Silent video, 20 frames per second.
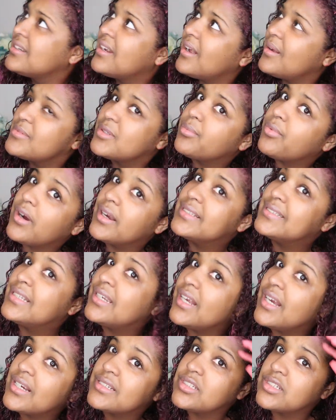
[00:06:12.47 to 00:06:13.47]
I'm surprised that
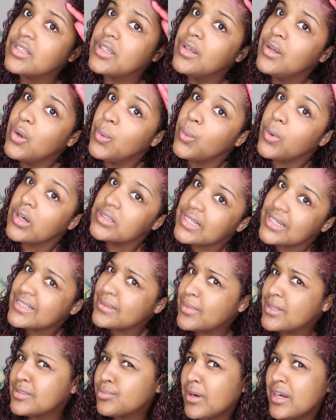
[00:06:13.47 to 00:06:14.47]
it actually works. Like, I'm
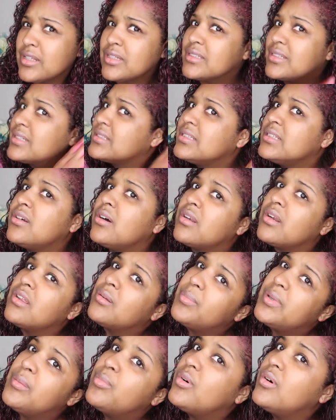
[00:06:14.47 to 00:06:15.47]
not surprised because I've seen it on other
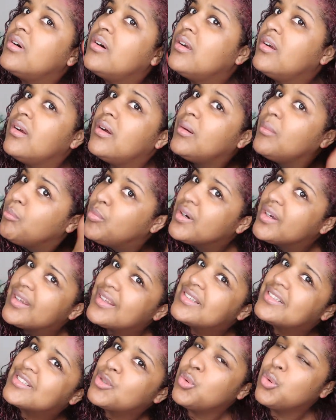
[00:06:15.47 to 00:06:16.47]
people, but
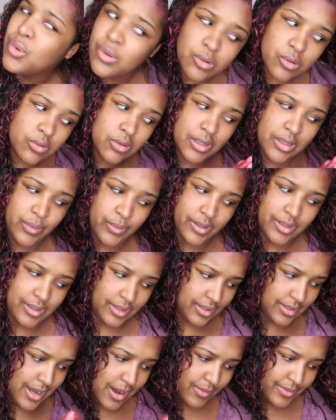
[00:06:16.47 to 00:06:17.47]
it's cool anyway,
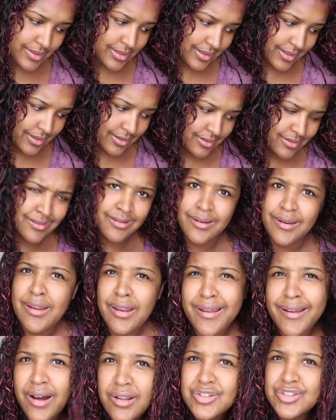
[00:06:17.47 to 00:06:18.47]
like how it, like,
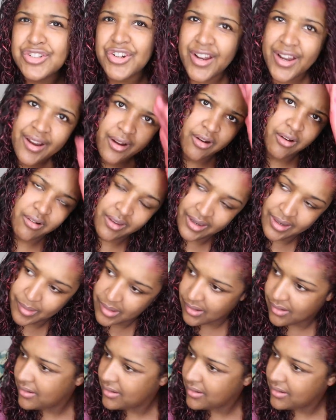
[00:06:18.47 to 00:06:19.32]
it colors your hair. Like,